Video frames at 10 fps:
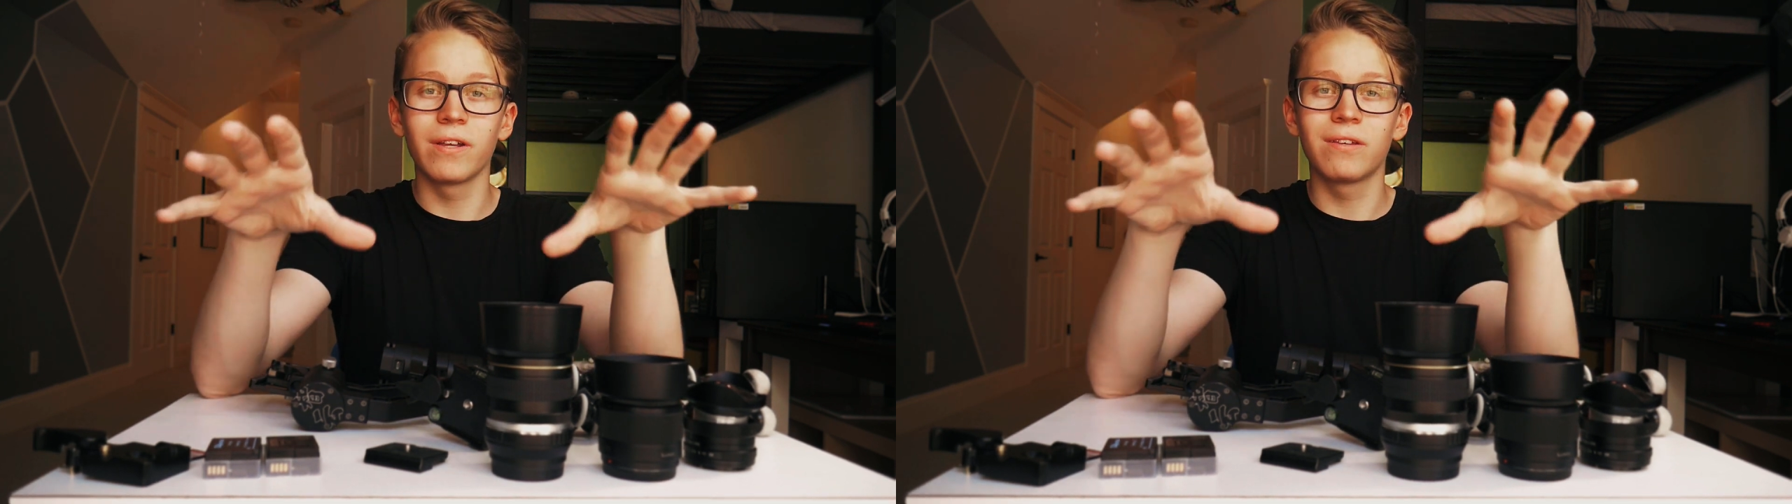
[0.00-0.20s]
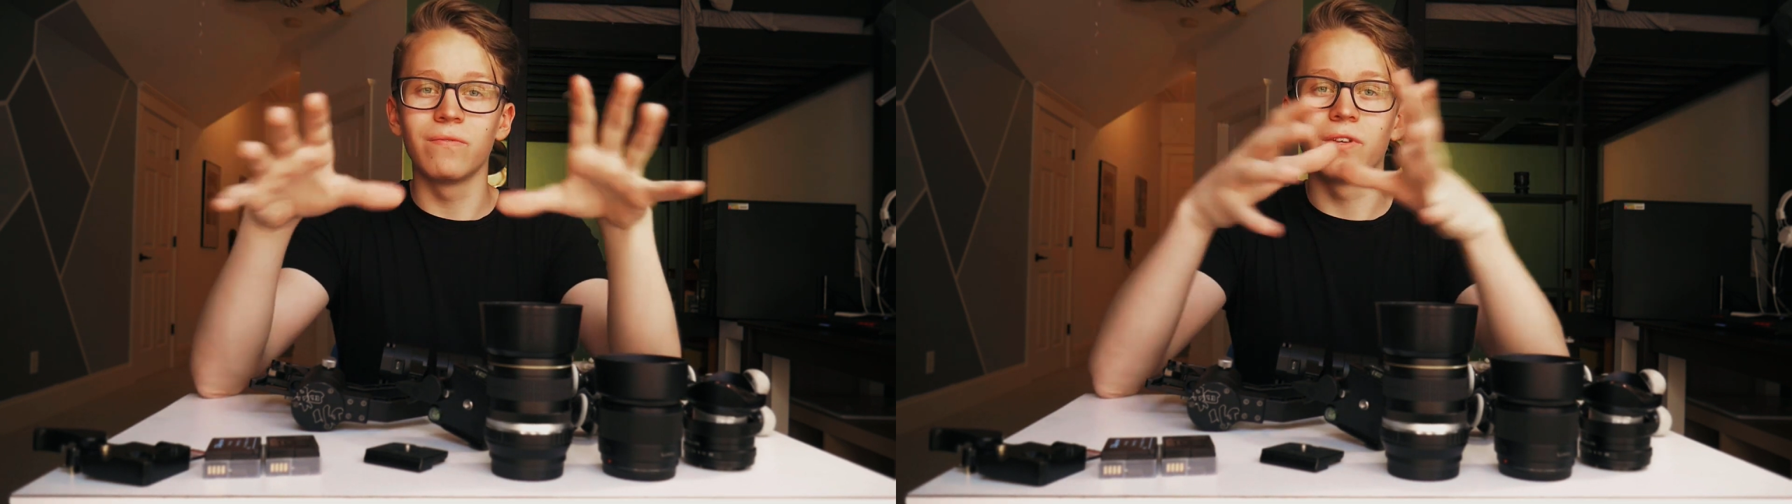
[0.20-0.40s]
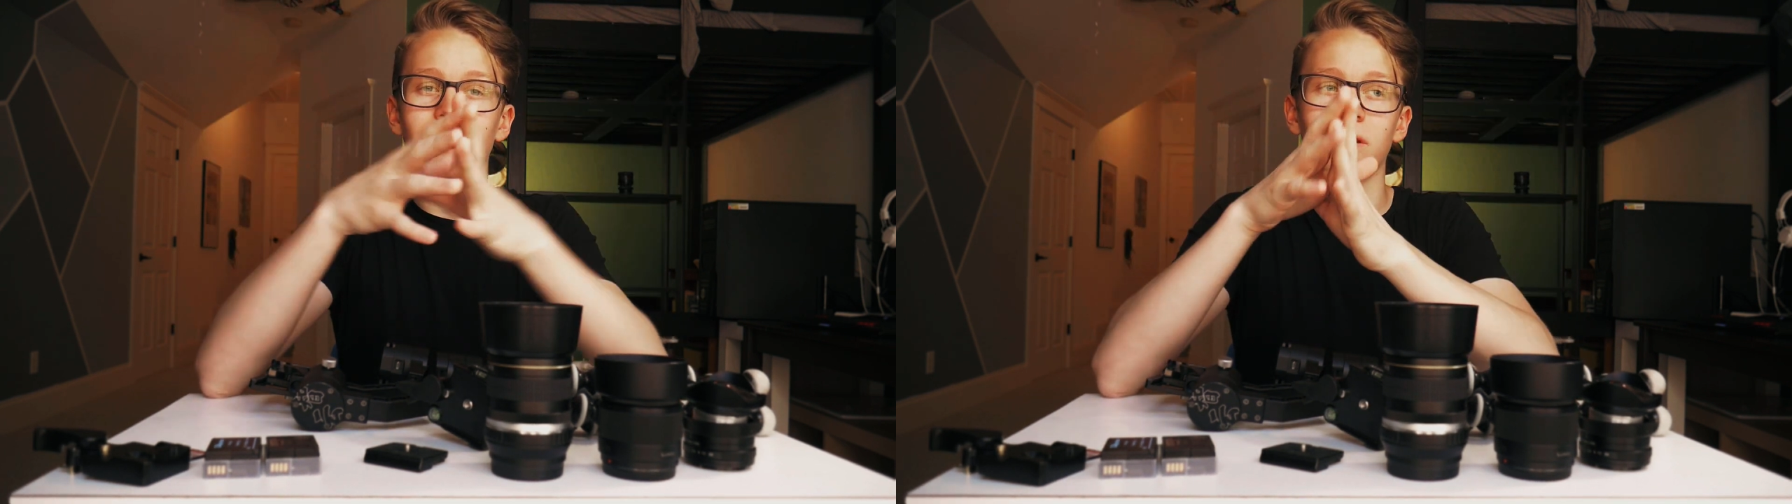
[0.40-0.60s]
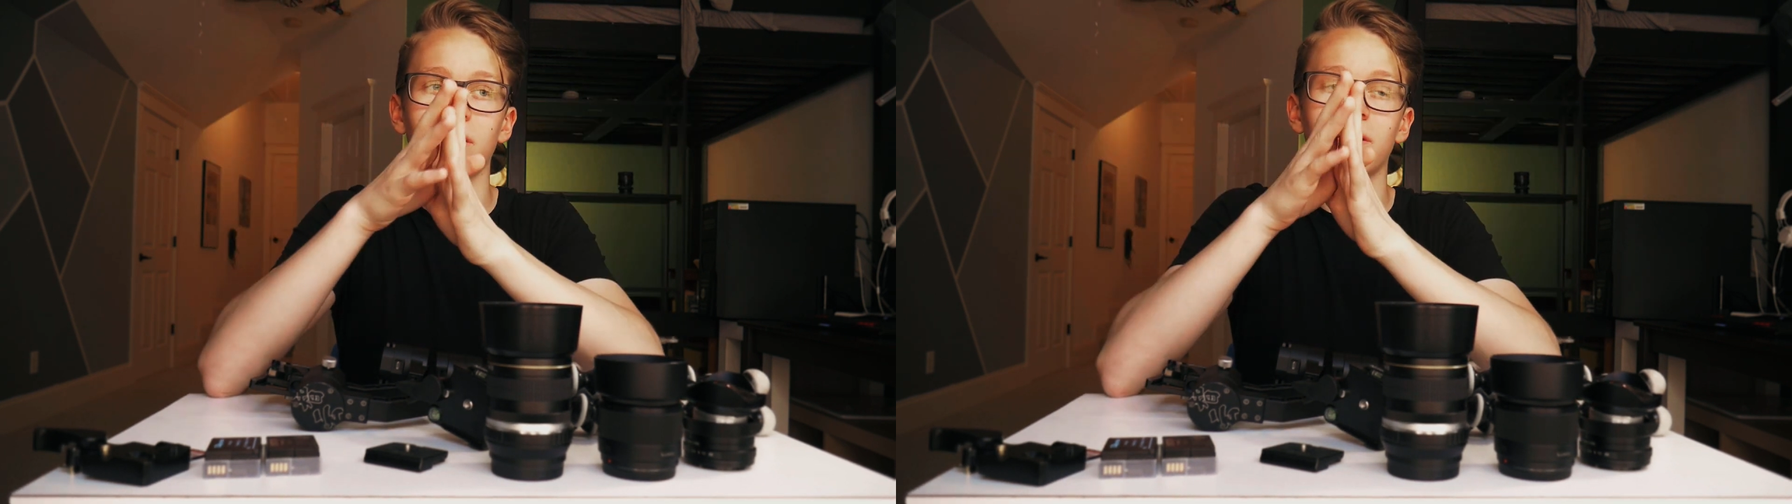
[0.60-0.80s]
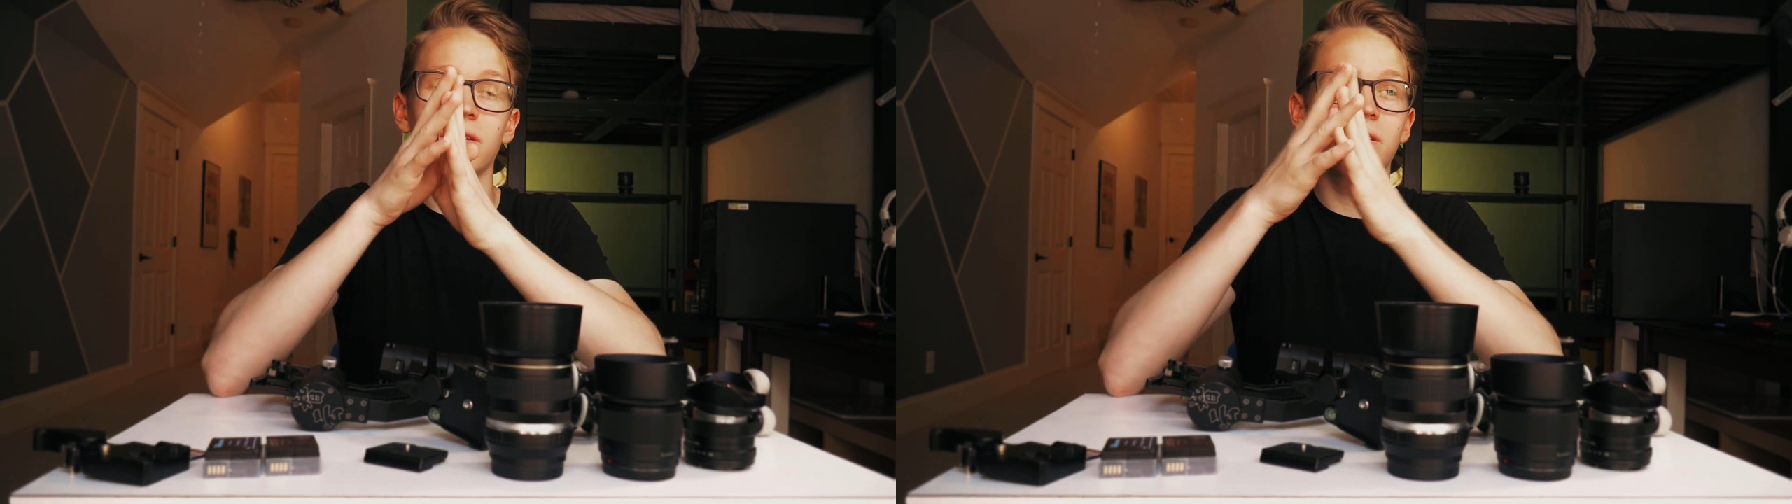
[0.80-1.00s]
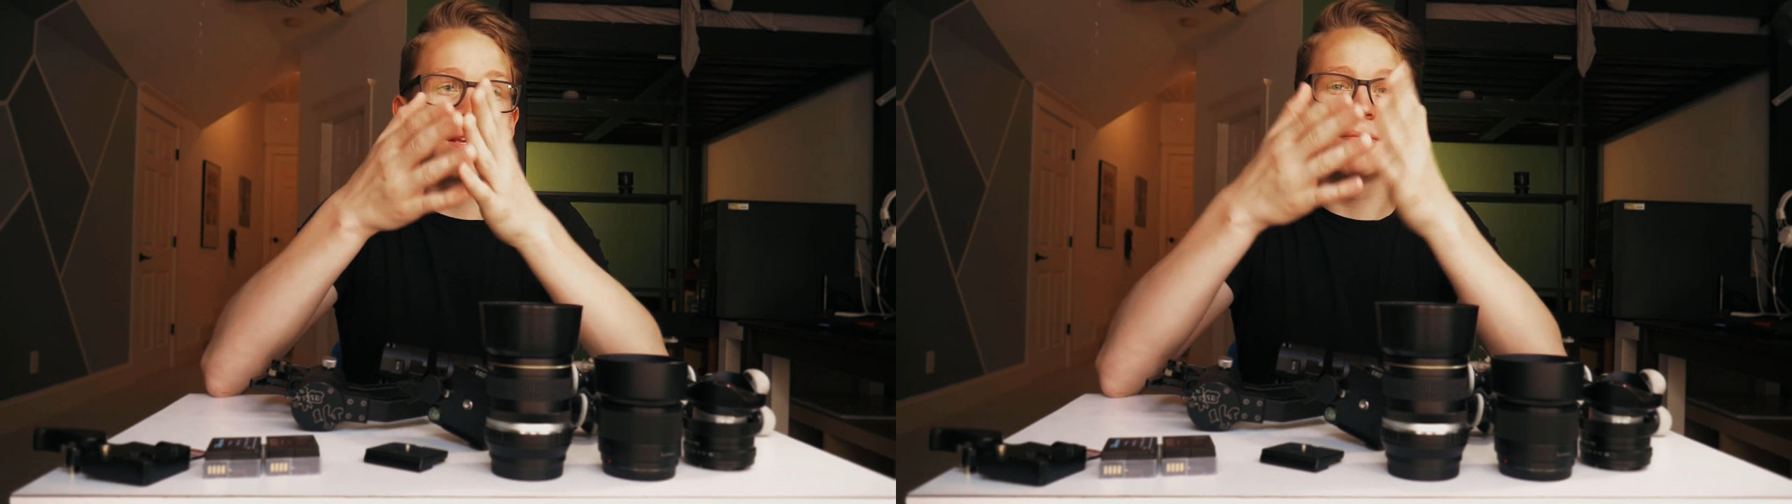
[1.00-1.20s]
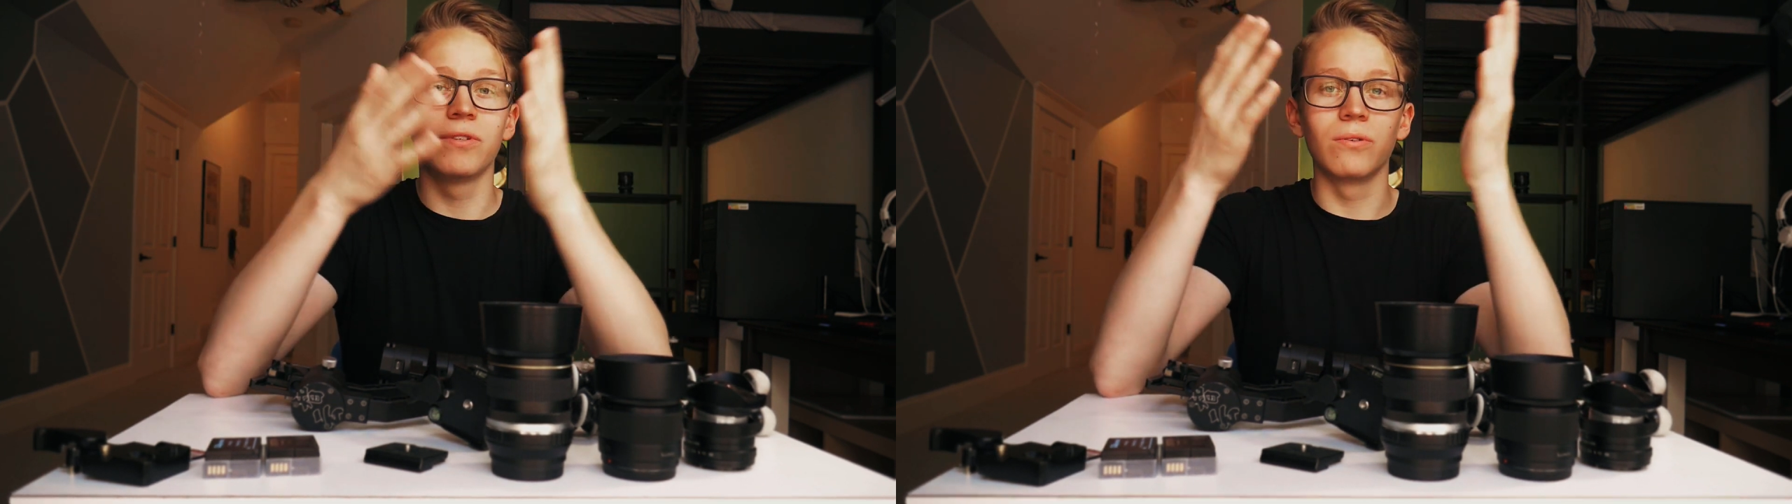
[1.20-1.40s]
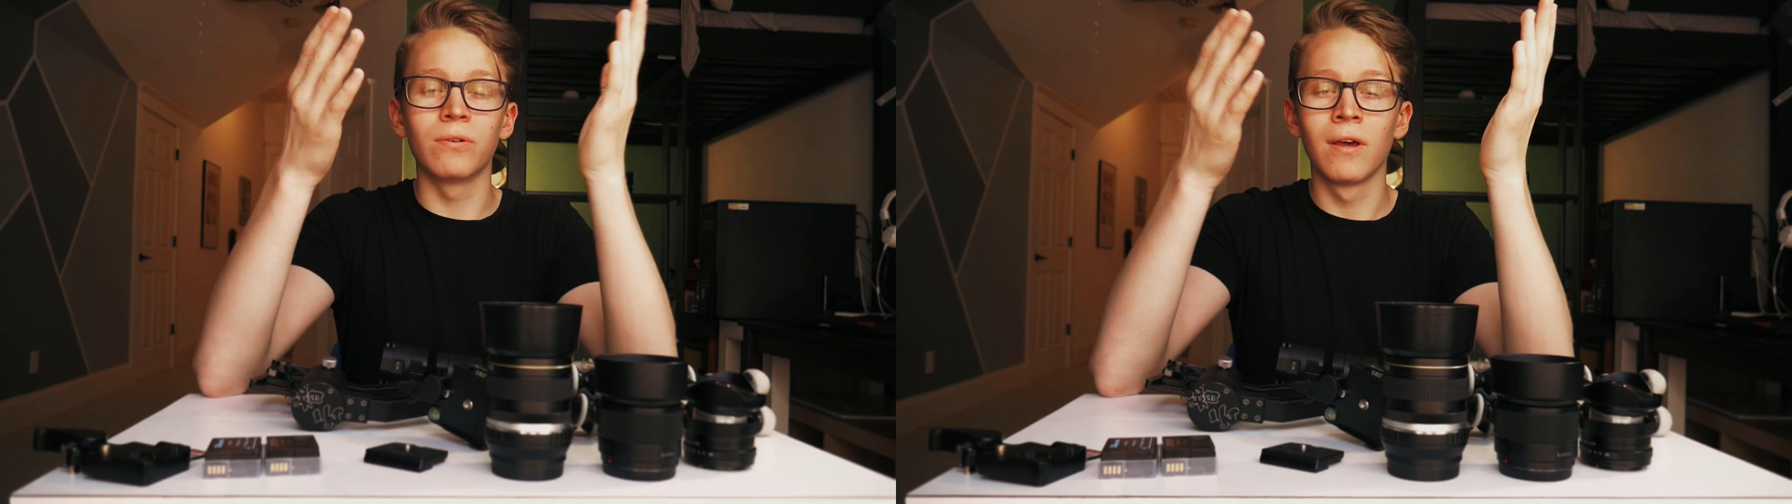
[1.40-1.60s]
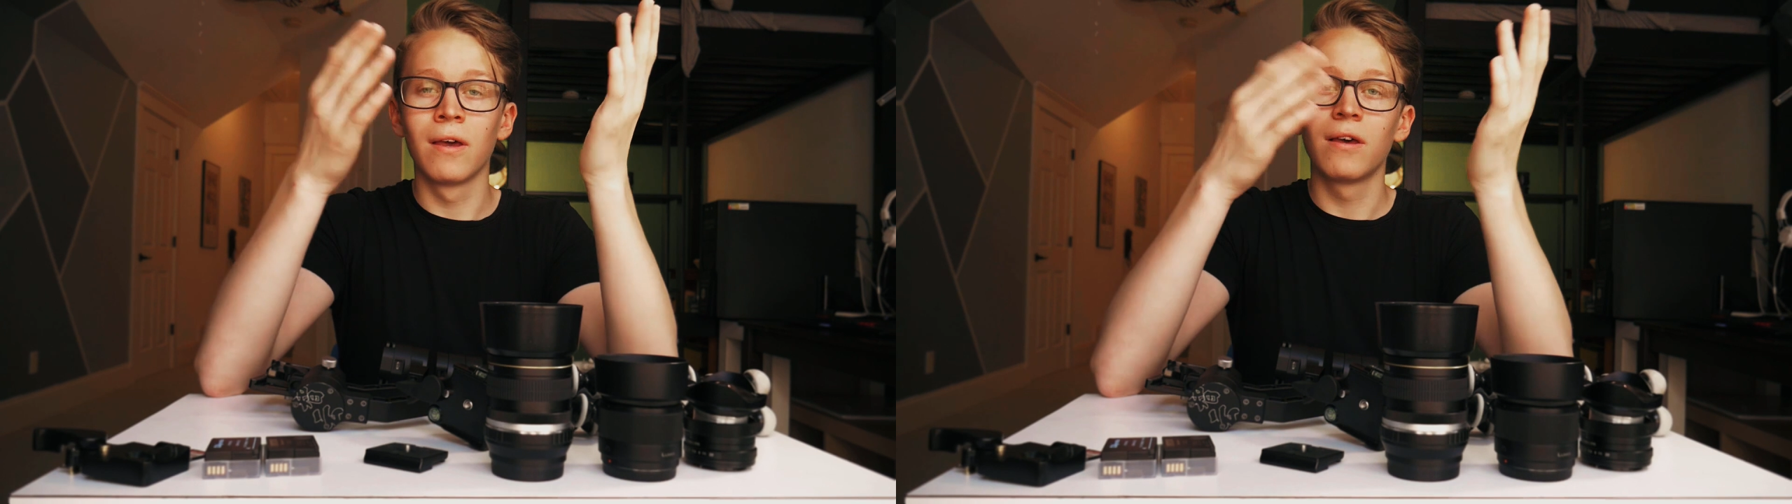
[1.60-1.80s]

convenient, saves you